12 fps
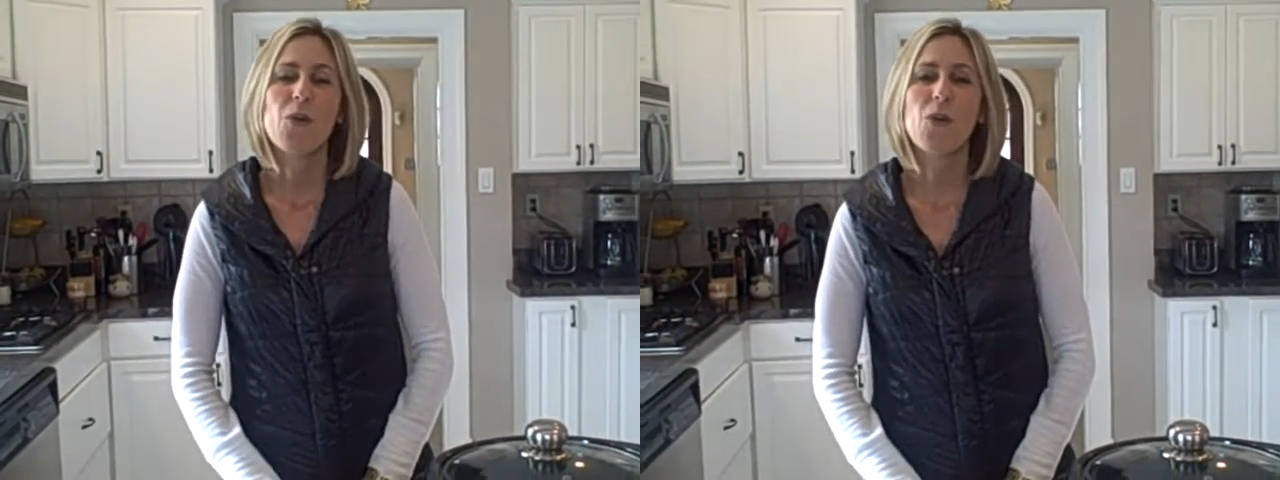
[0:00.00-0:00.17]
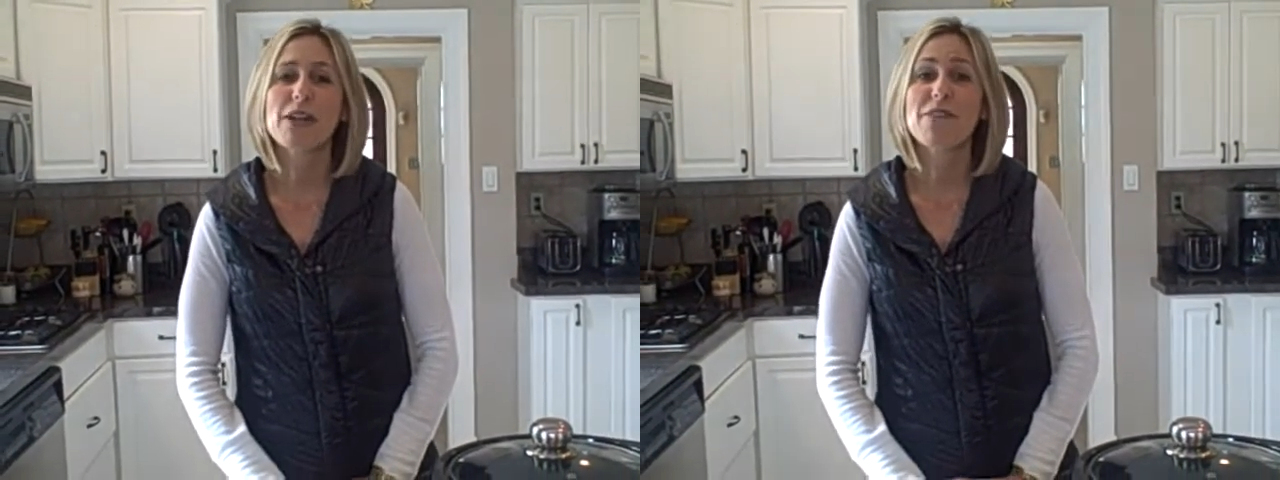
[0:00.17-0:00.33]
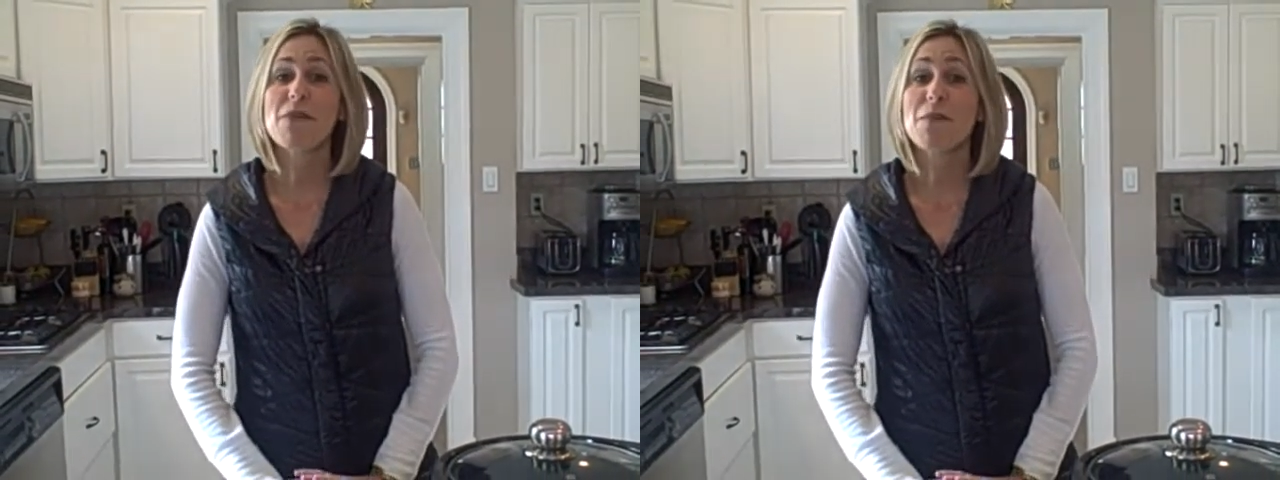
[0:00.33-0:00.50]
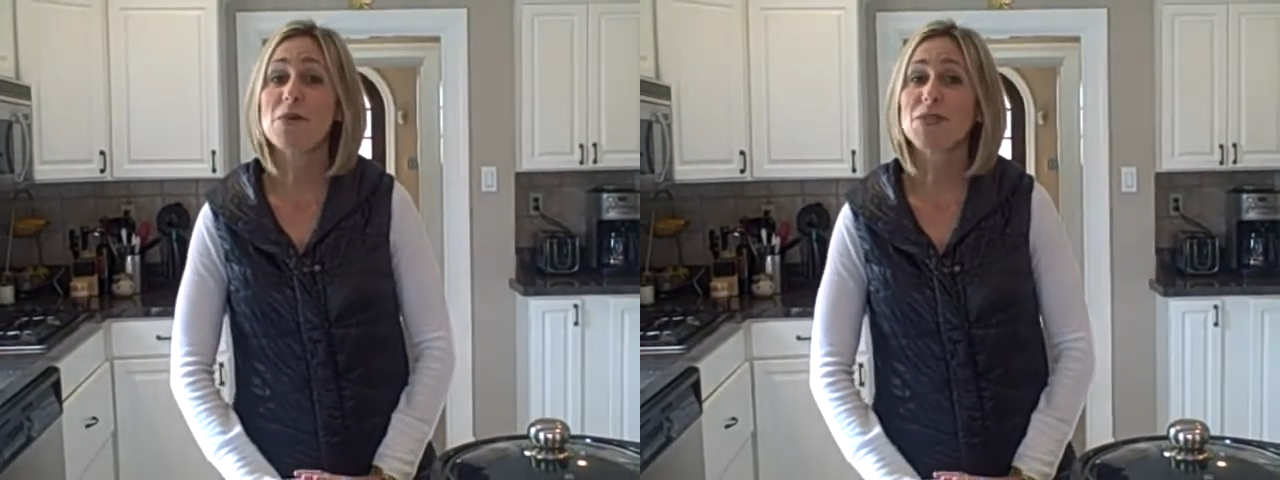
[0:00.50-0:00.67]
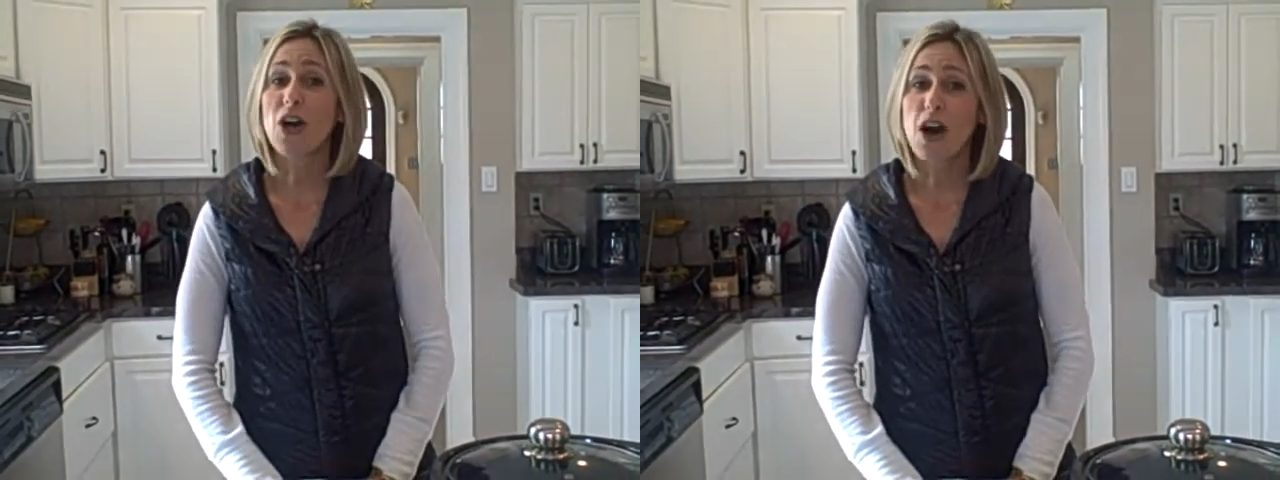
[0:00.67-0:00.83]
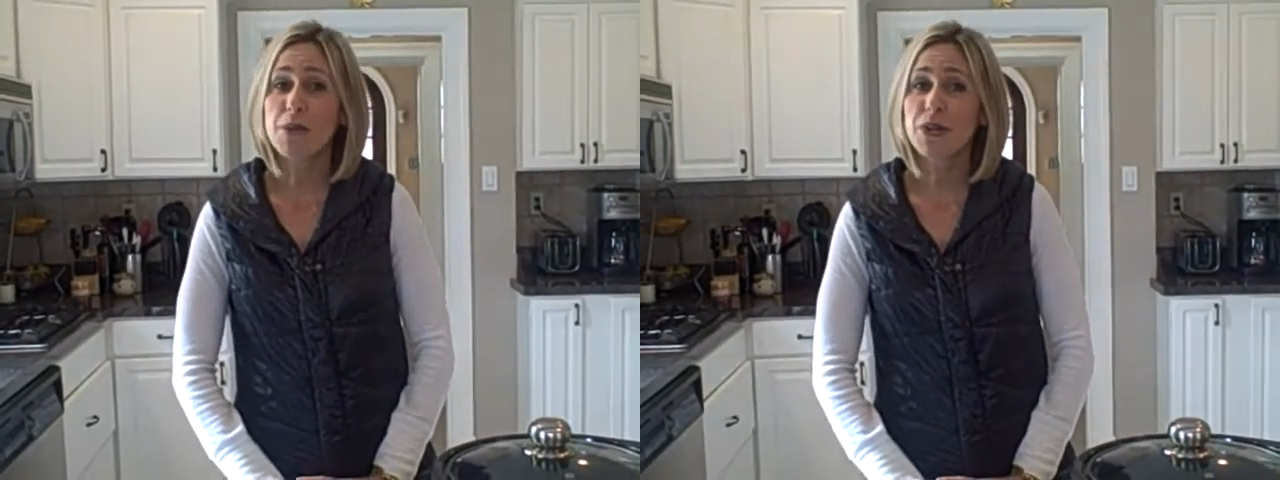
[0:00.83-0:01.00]
One of the
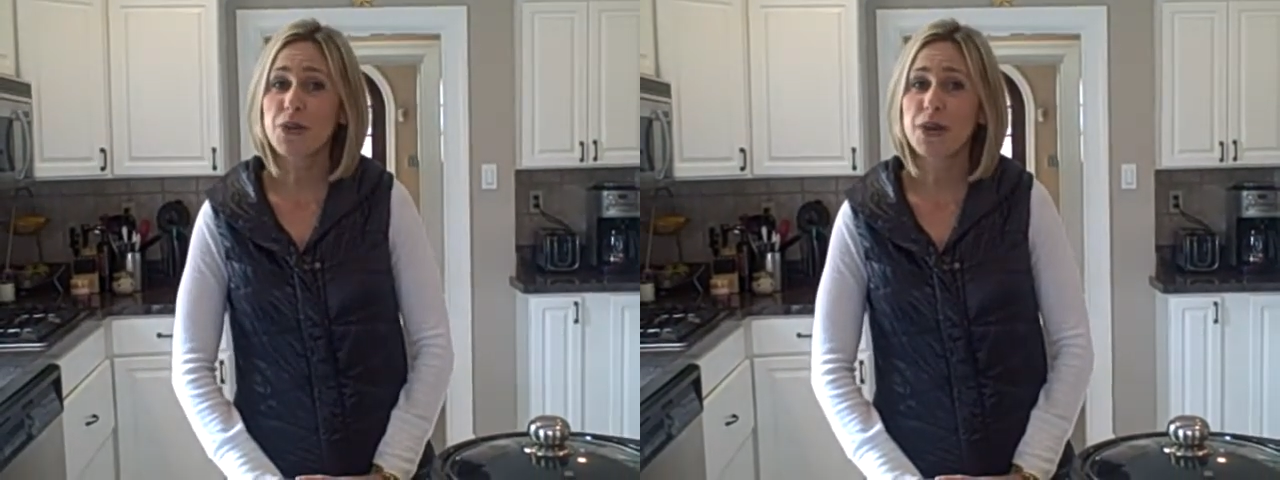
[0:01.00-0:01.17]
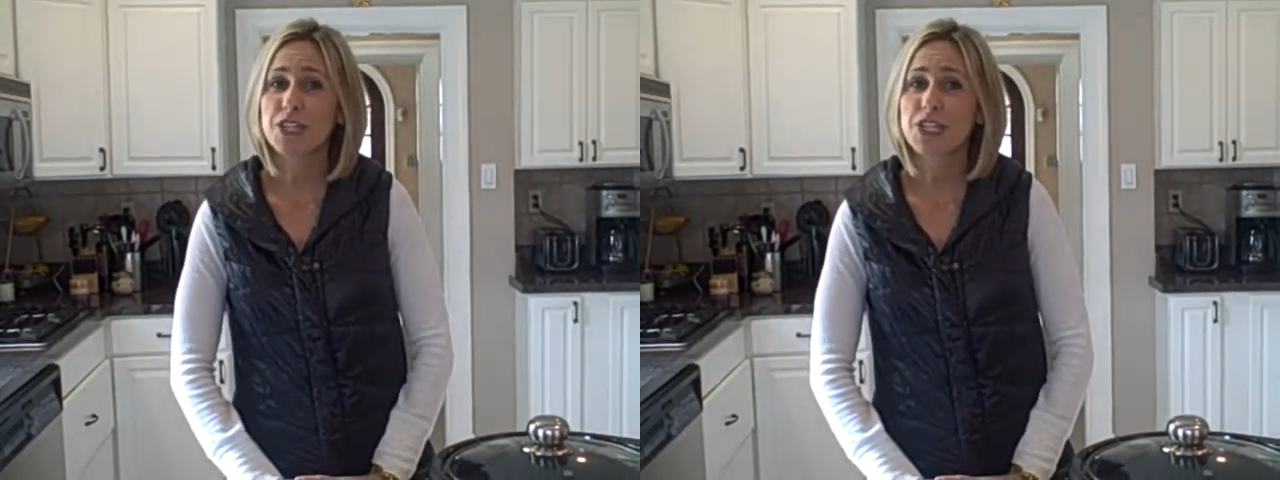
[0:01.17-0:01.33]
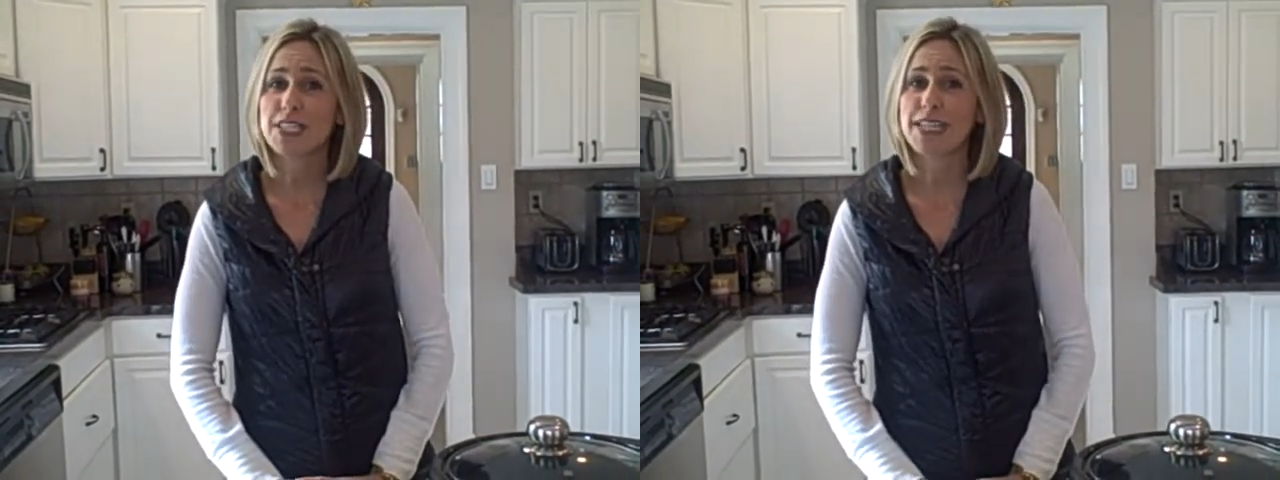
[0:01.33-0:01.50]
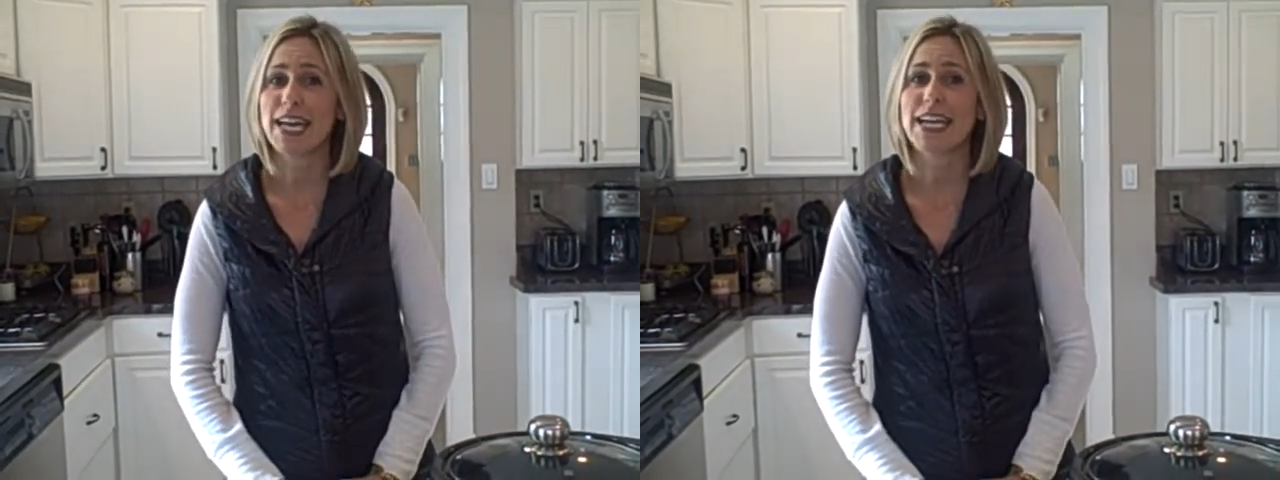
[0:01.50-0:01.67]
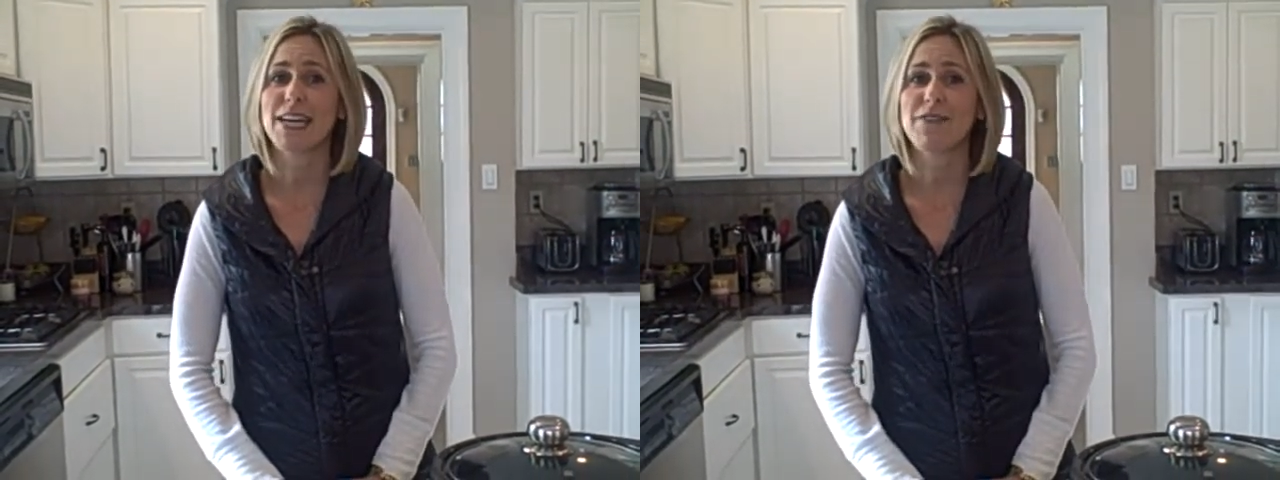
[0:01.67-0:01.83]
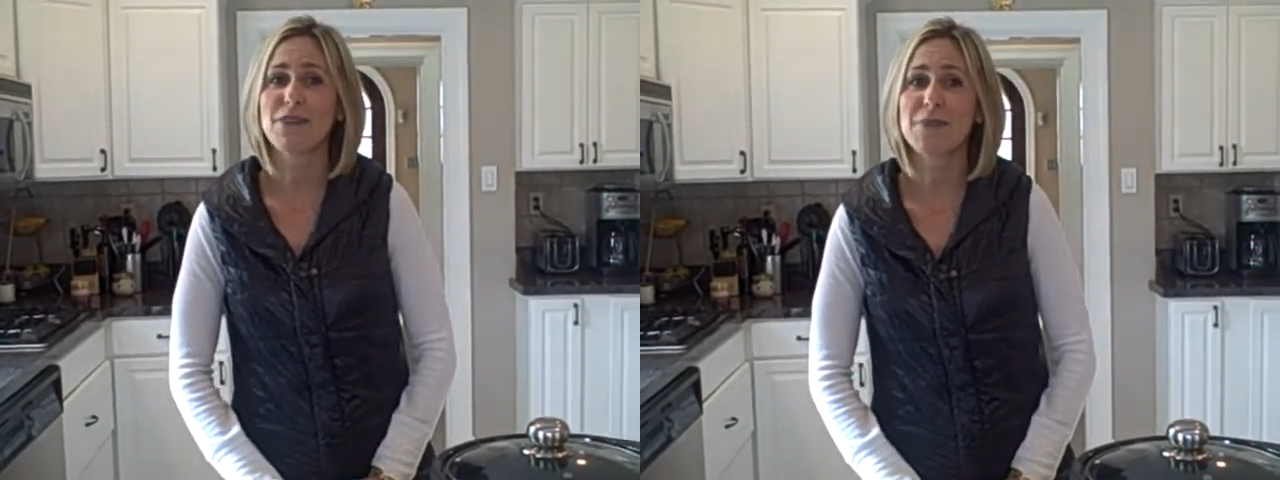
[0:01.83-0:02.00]
most common questions I
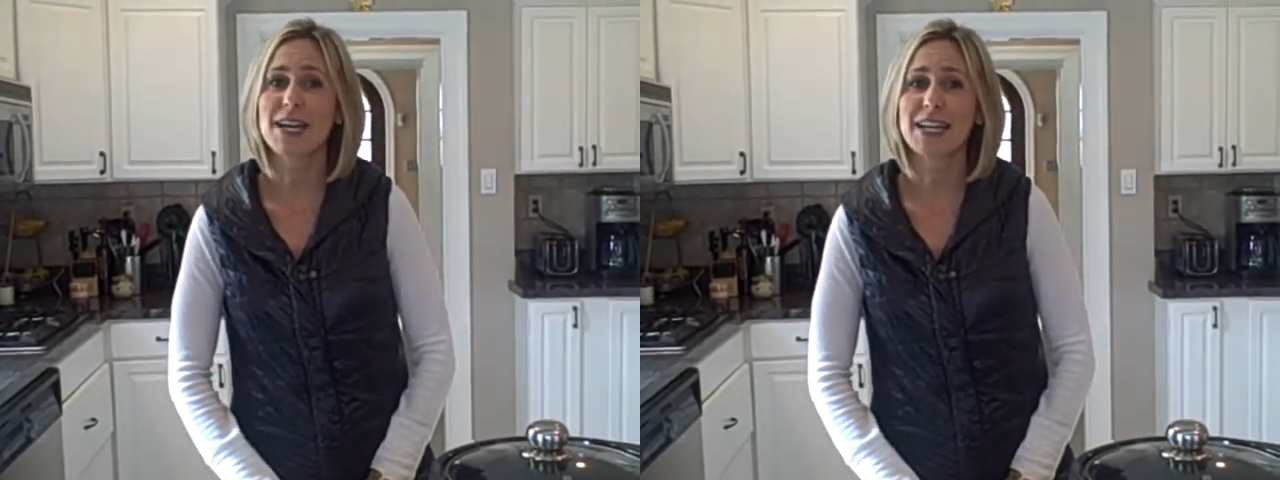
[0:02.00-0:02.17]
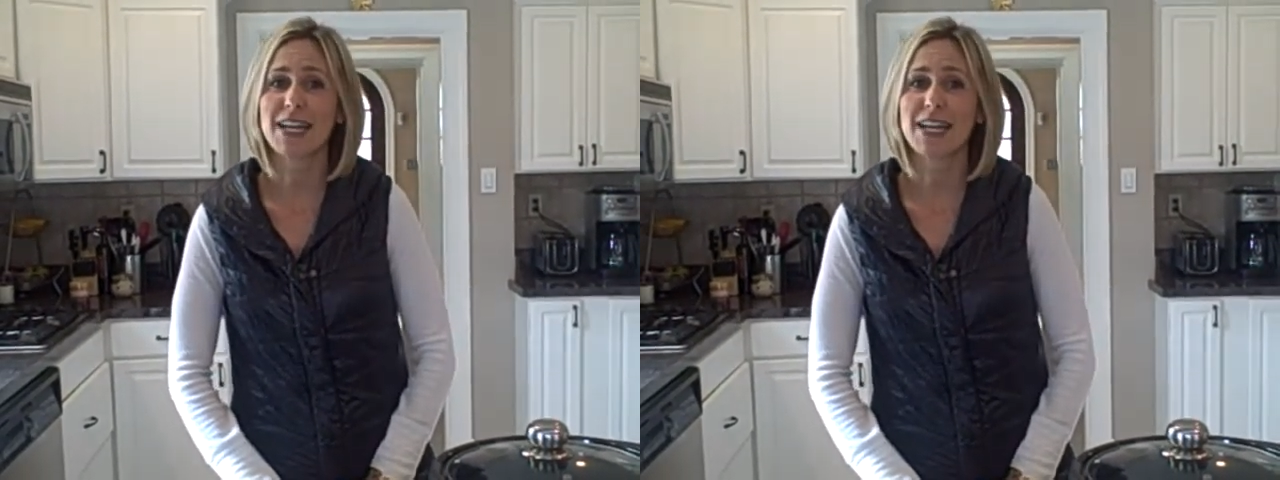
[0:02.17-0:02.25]
get from my